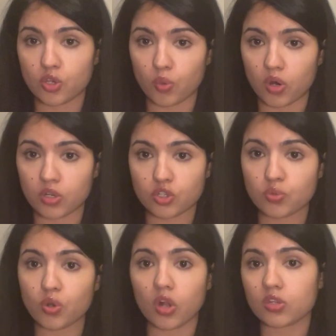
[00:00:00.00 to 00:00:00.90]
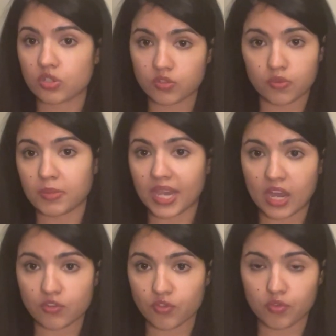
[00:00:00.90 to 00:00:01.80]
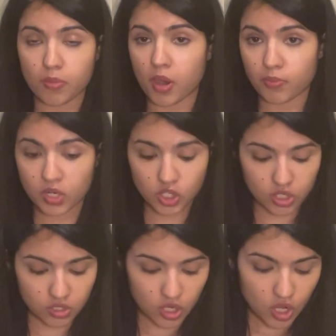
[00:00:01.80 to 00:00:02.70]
your $2 from the cash flow from operations.